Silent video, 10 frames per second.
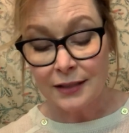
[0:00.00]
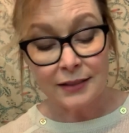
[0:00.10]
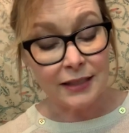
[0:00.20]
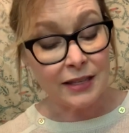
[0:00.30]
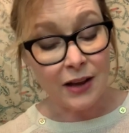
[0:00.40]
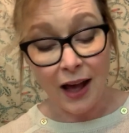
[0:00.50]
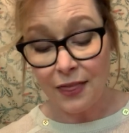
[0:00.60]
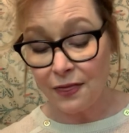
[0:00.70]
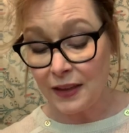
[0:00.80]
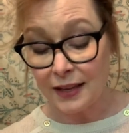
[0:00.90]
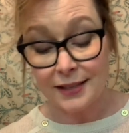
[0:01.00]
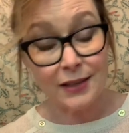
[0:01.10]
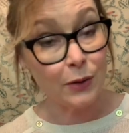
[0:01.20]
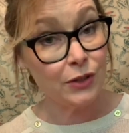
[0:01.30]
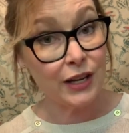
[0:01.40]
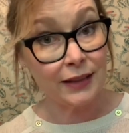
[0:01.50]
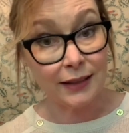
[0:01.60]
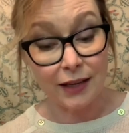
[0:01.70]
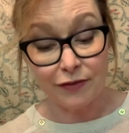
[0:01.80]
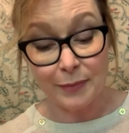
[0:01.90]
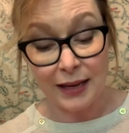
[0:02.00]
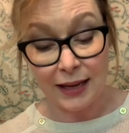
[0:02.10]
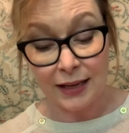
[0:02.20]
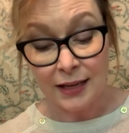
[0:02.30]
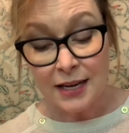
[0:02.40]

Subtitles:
did not think so gently of me.